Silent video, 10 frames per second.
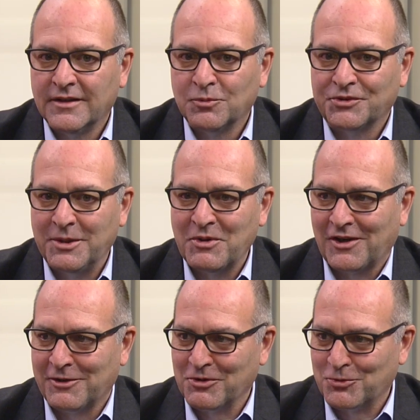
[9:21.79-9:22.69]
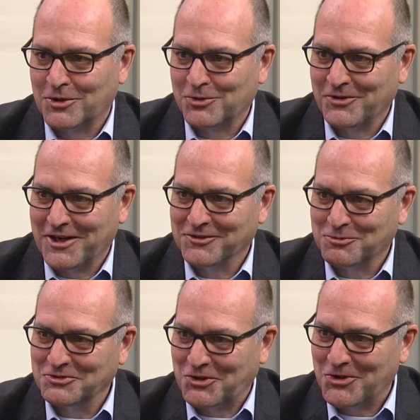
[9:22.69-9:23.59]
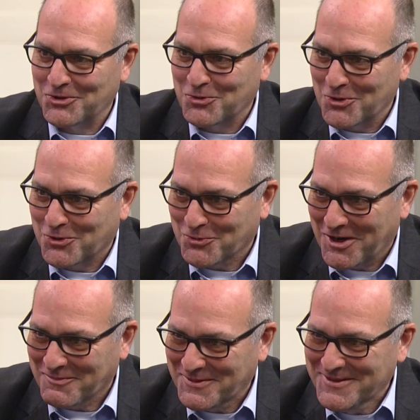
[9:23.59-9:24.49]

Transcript: Well, typically with Oracle, the answer was call your Oracle rep.